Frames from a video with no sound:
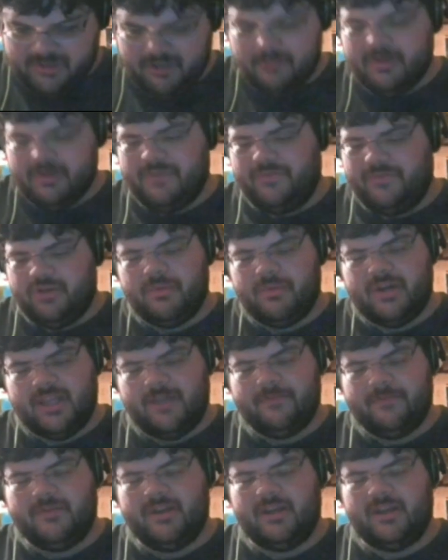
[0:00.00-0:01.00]
But if you to
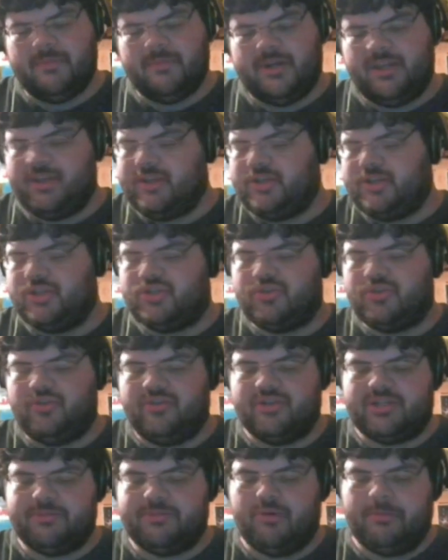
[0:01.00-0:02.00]
give me any money, you can just show
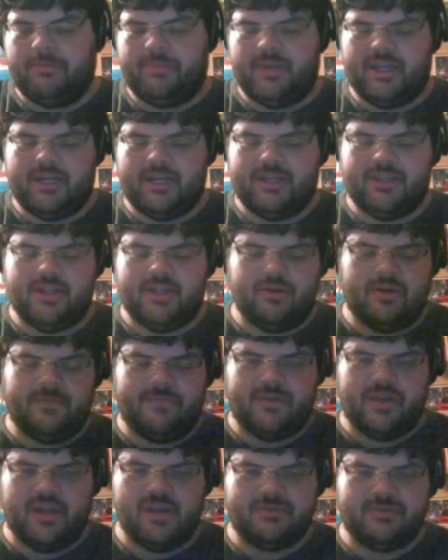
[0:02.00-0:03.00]
your support by hitting that
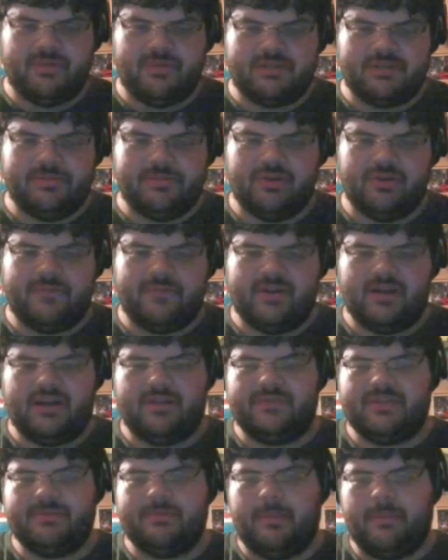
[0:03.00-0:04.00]
notification bell to be
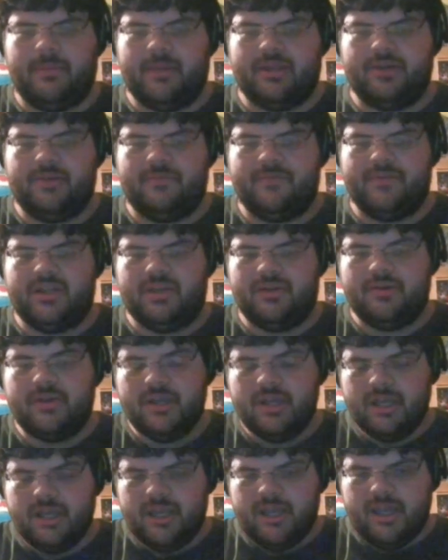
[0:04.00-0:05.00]
notified every time I make a new video.
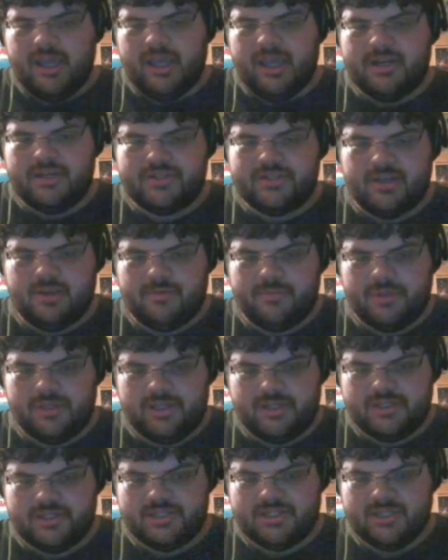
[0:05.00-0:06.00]
And as
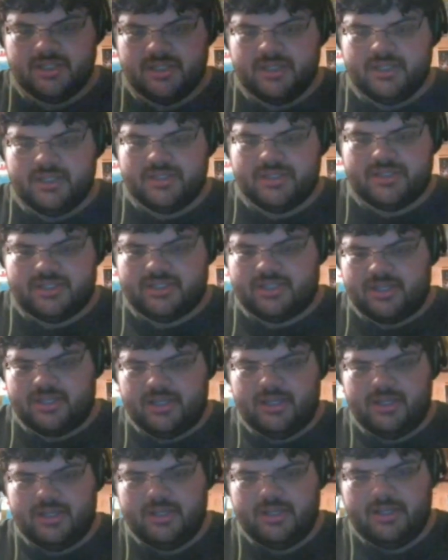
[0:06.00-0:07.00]
always,
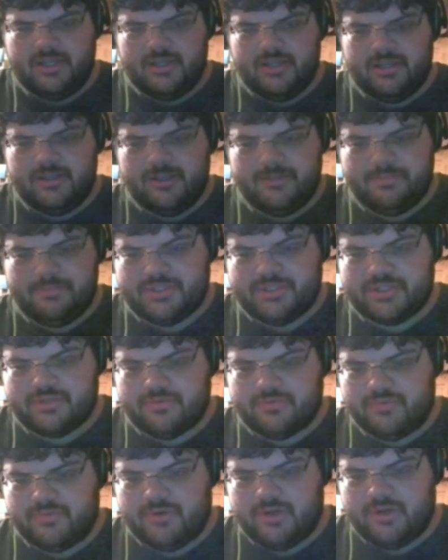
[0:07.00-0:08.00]

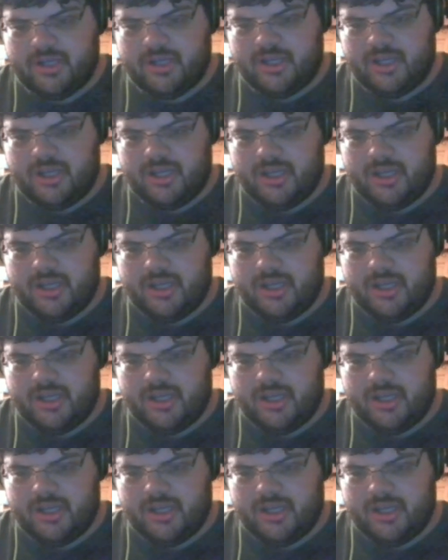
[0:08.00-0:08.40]
subscribe.